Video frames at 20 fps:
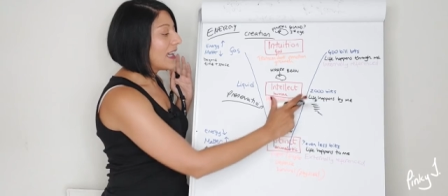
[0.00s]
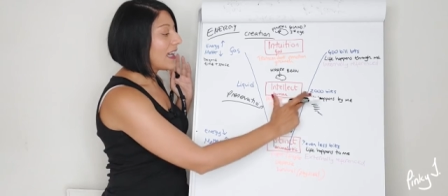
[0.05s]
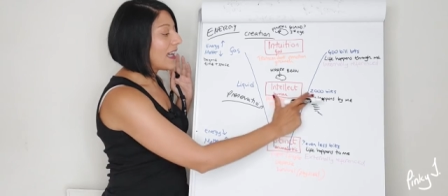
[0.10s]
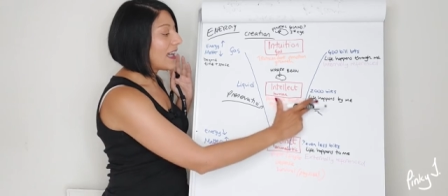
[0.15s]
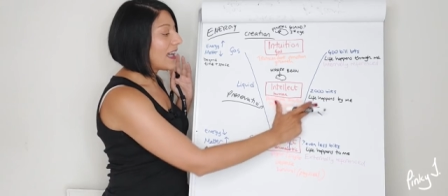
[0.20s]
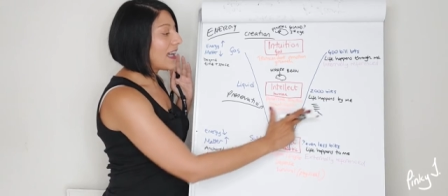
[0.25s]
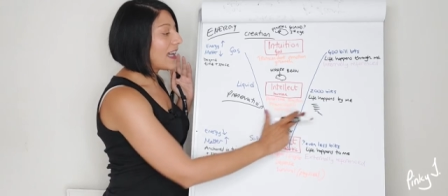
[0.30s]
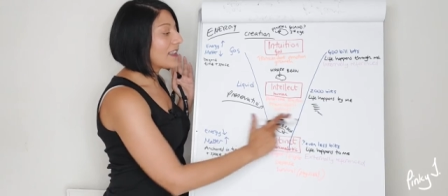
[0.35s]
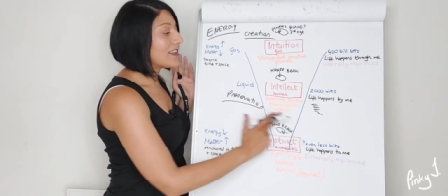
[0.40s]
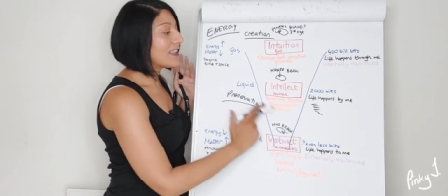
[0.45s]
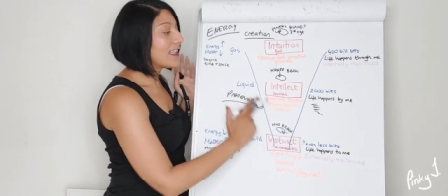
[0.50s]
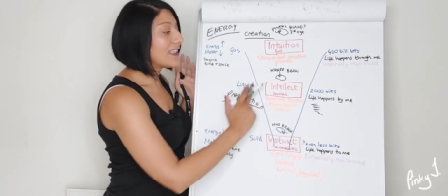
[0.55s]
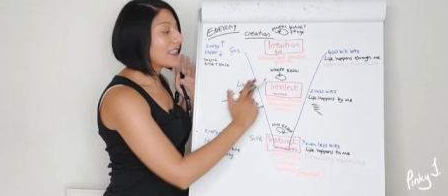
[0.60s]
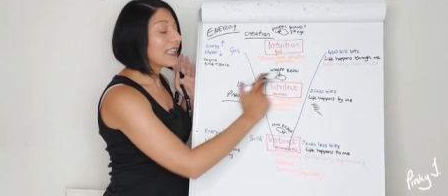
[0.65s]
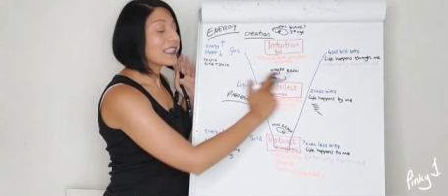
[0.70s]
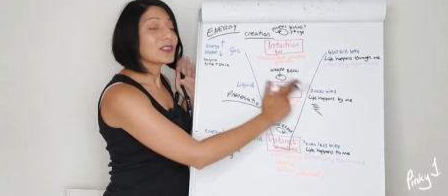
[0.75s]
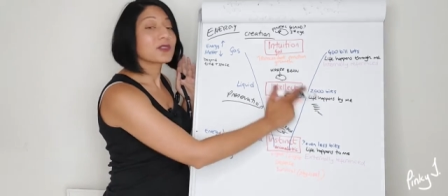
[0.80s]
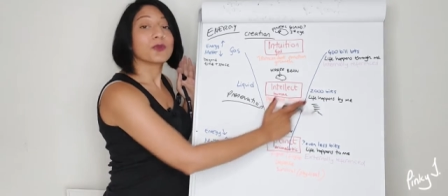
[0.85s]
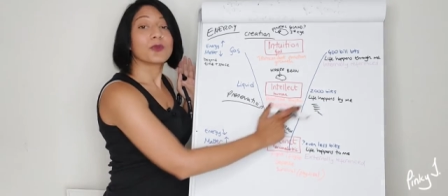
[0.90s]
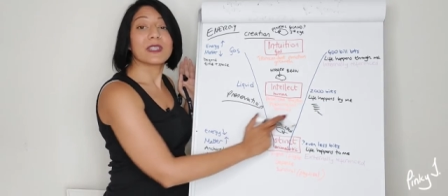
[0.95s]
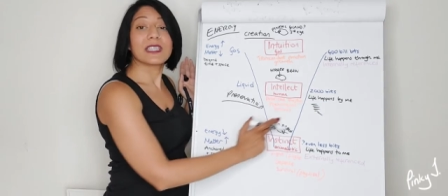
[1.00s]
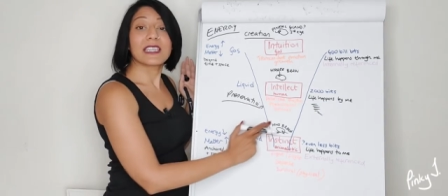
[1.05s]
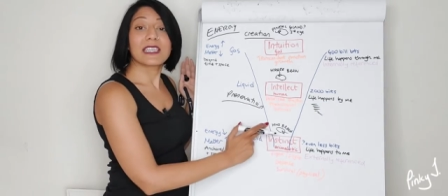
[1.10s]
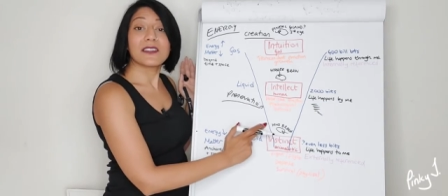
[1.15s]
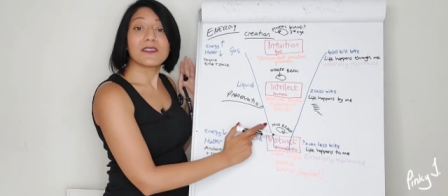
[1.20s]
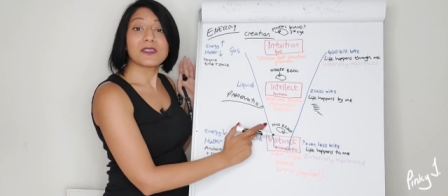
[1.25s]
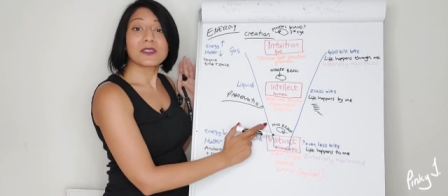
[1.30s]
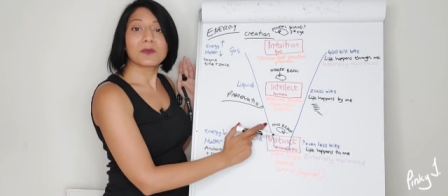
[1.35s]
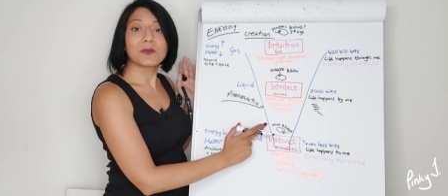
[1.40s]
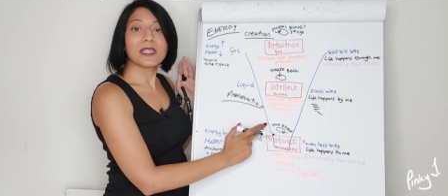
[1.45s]
Uh, and then that's all it
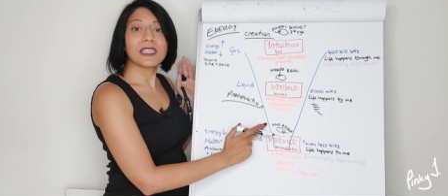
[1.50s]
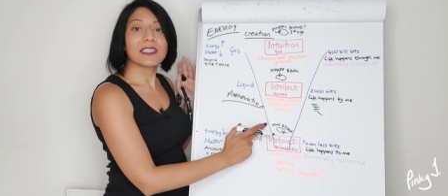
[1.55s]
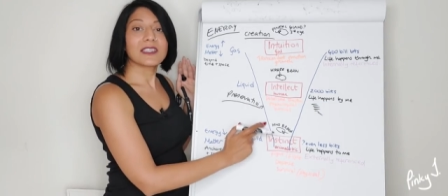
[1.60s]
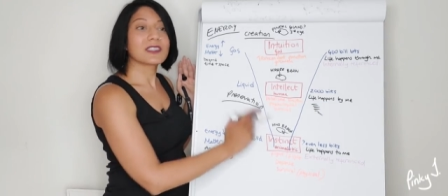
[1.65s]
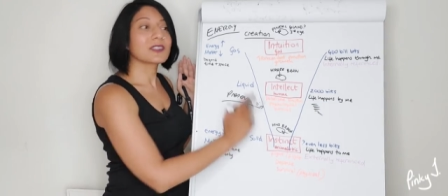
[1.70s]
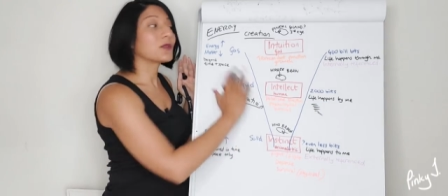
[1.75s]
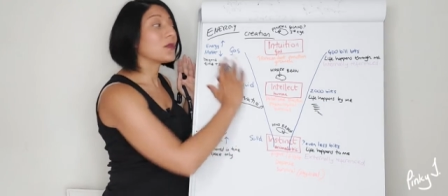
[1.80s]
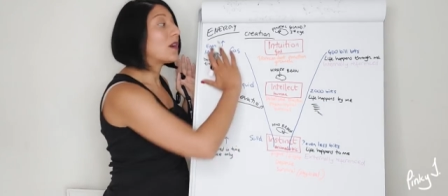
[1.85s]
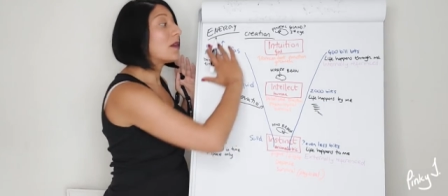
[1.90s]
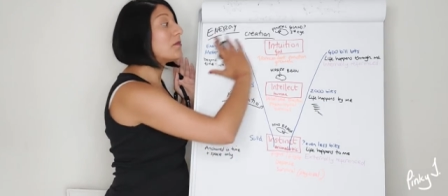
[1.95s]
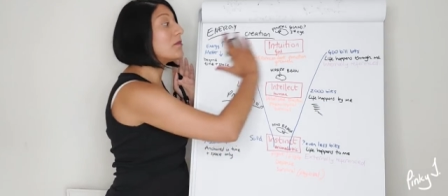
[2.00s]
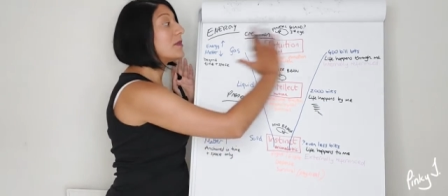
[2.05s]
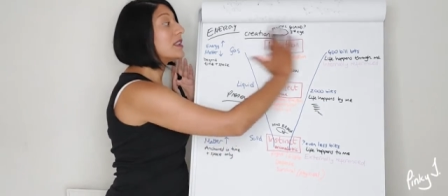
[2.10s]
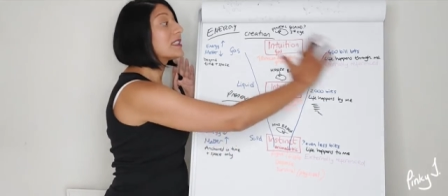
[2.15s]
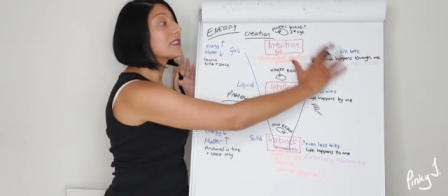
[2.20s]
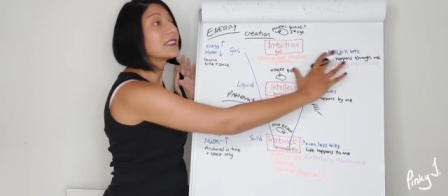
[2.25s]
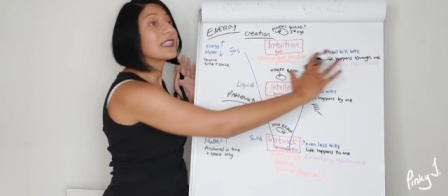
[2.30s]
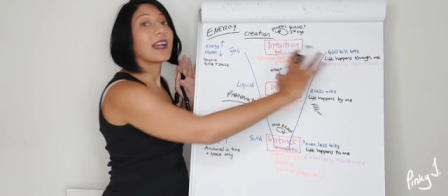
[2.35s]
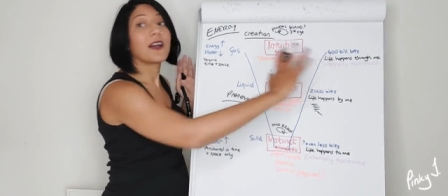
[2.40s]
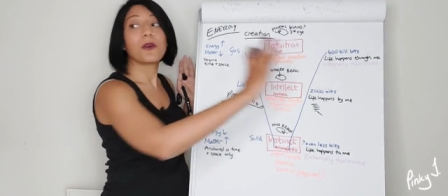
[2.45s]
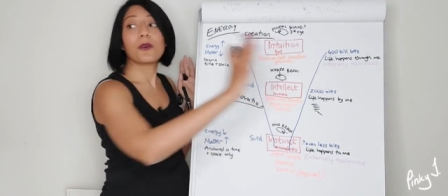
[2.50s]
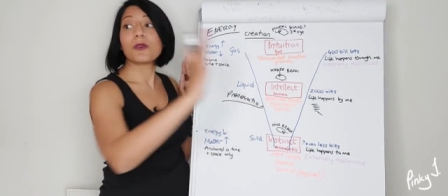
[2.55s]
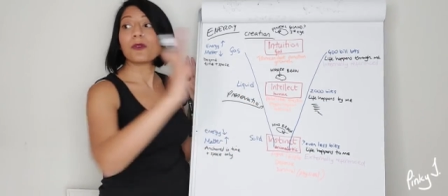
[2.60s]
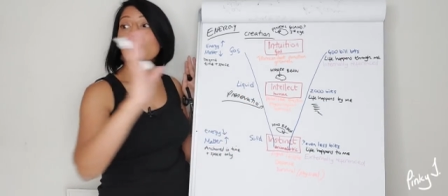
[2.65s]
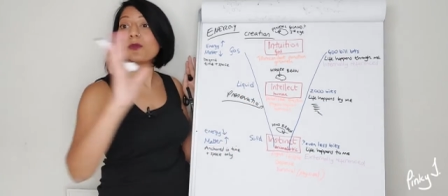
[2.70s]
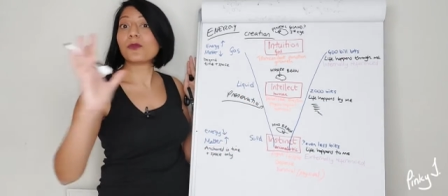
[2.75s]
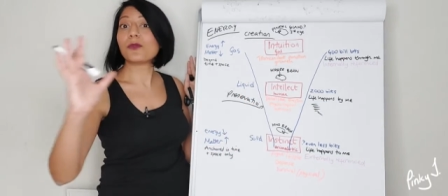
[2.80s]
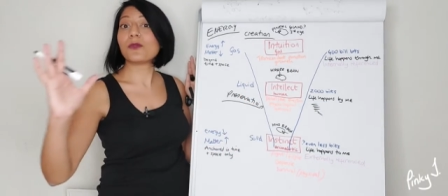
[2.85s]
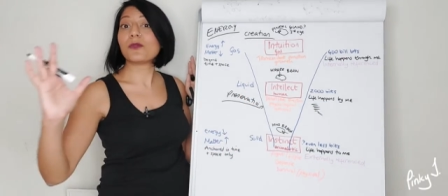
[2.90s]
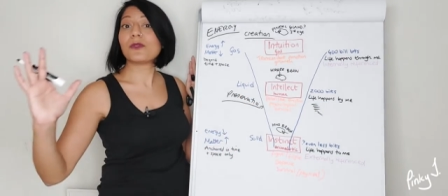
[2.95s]
gives me. So I miss out on
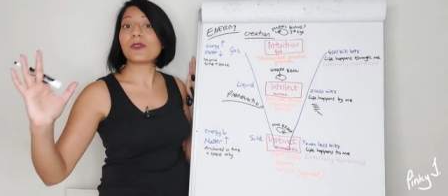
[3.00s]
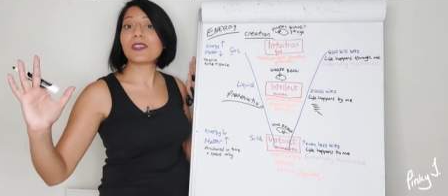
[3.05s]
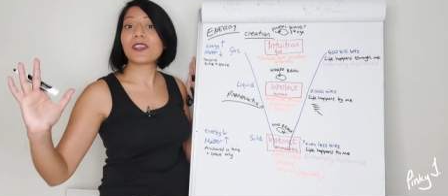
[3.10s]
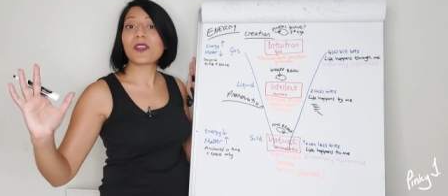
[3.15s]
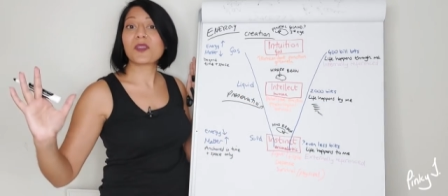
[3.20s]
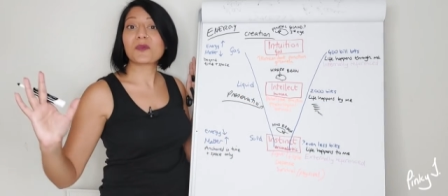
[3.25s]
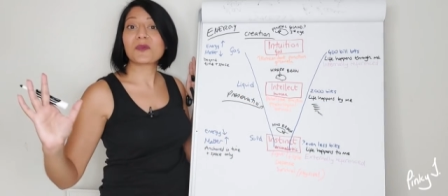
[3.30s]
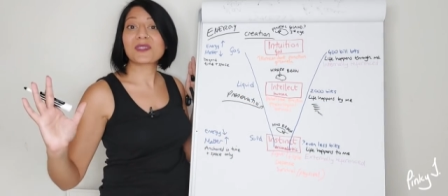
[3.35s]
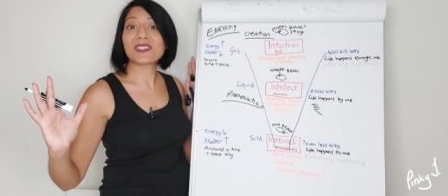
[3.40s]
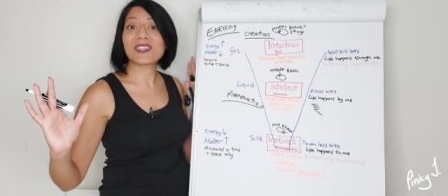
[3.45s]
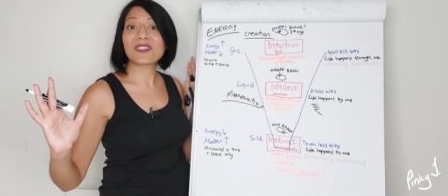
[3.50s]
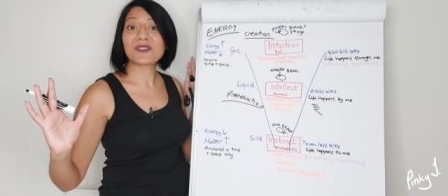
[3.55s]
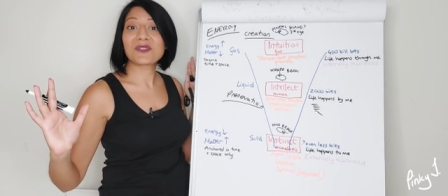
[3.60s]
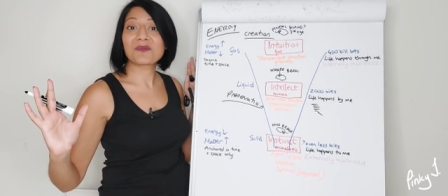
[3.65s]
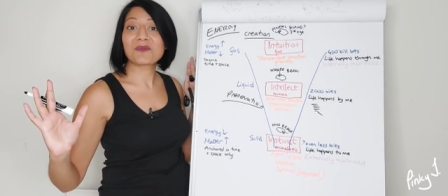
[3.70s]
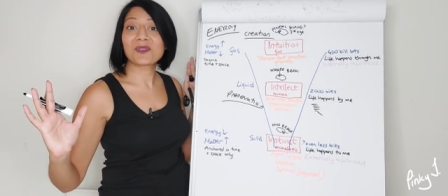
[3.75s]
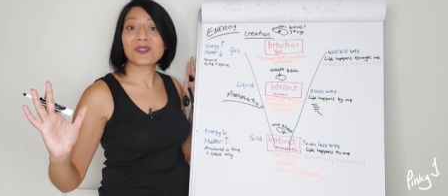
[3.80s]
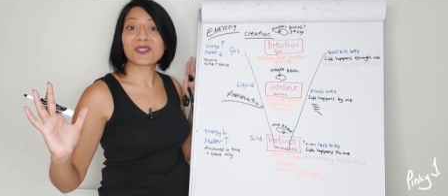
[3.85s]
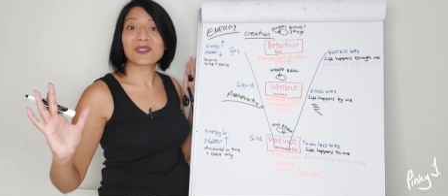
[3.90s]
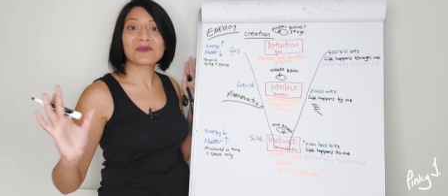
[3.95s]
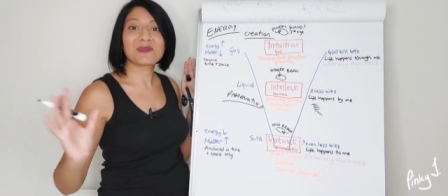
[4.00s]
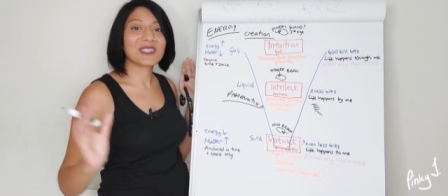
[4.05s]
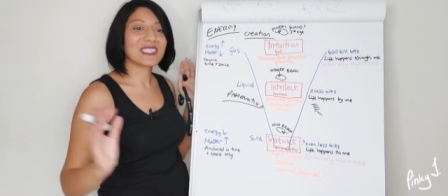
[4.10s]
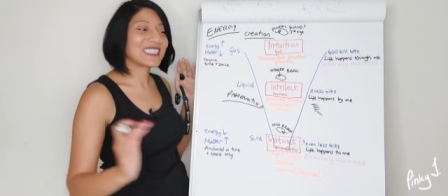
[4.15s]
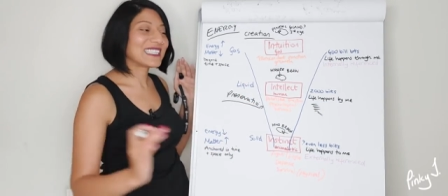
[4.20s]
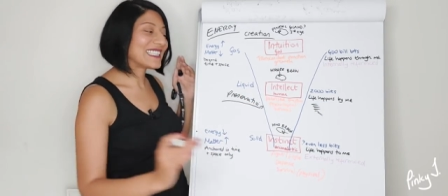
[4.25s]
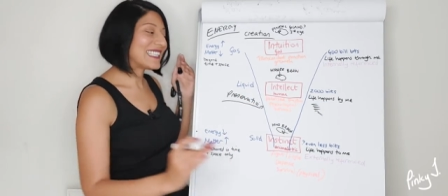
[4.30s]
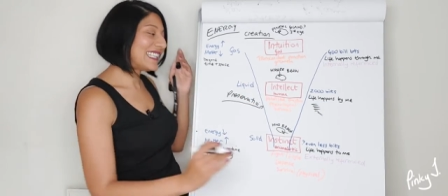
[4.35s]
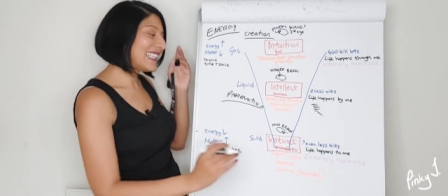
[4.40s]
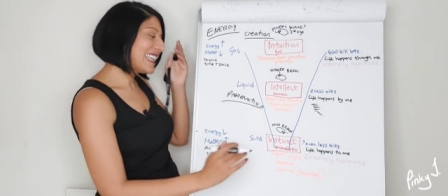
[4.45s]
all the other potential
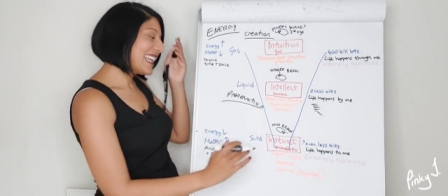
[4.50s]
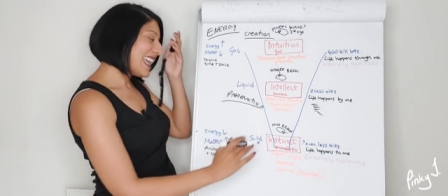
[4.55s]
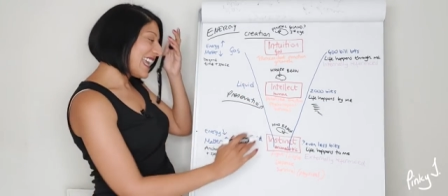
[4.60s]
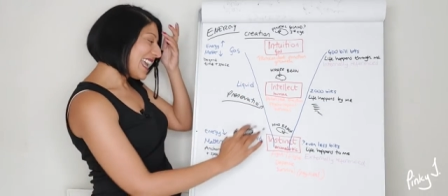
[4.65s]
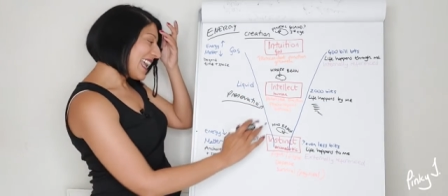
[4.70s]
possibility.